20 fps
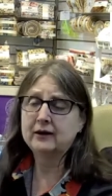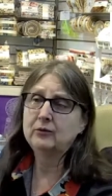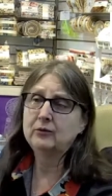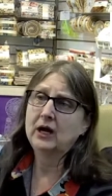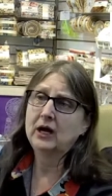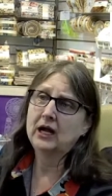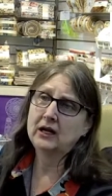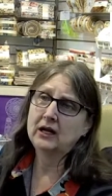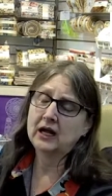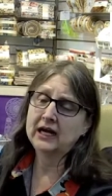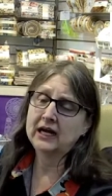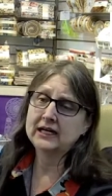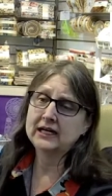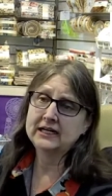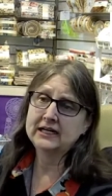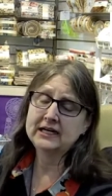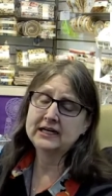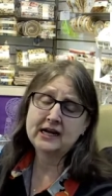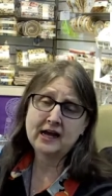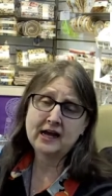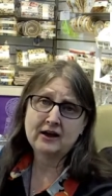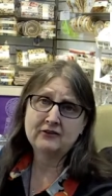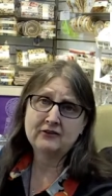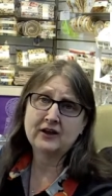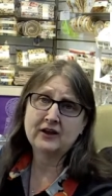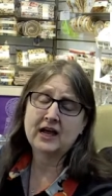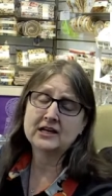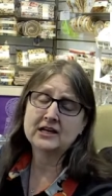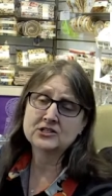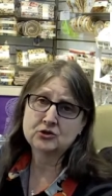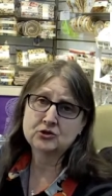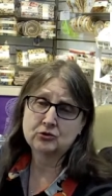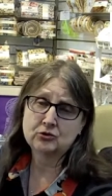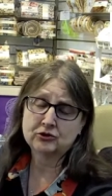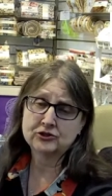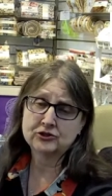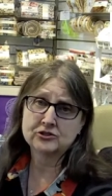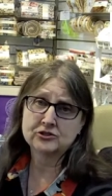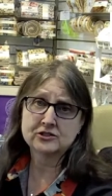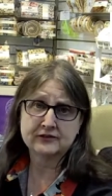Well, I didn't have as
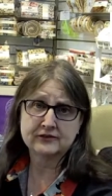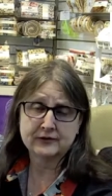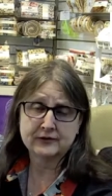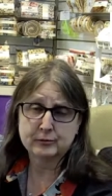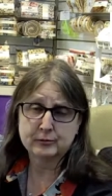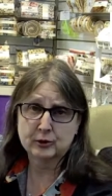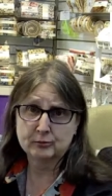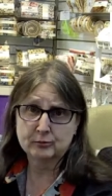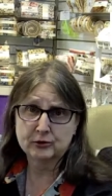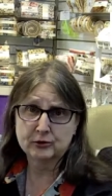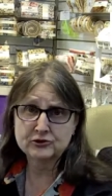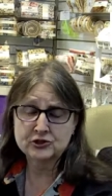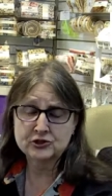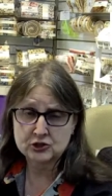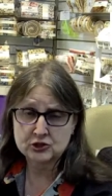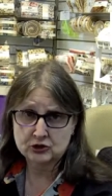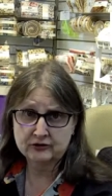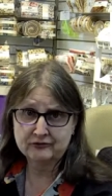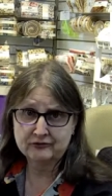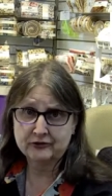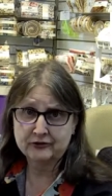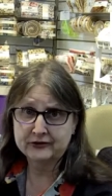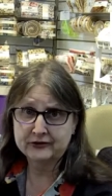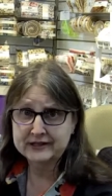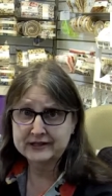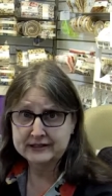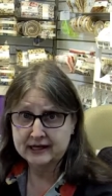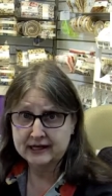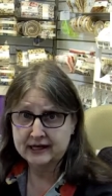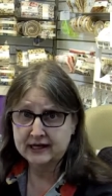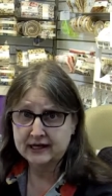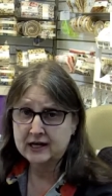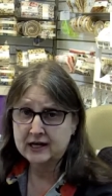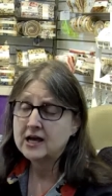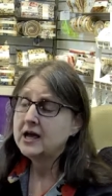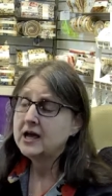gorgeous of a purple shirt for today.